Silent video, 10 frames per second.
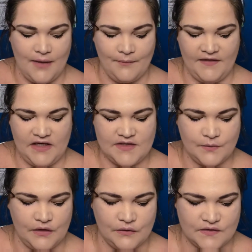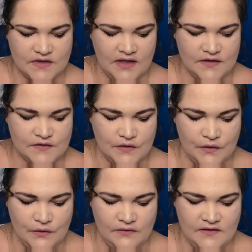But that is what it looks like.
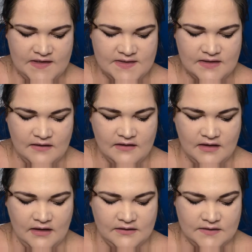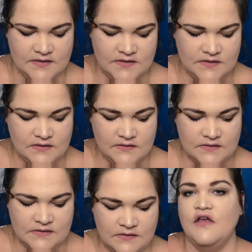So these are the colors.